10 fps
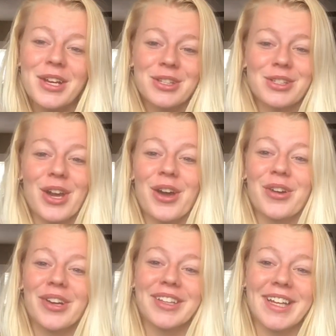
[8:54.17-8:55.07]

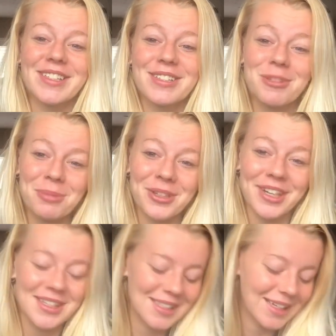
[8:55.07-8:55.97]
So that's super
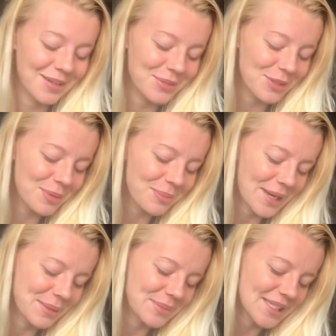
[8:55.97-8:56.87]
crazy and I'm super
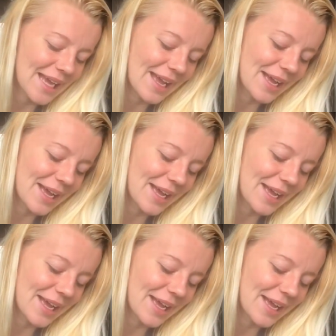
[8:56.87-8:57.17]
pumped.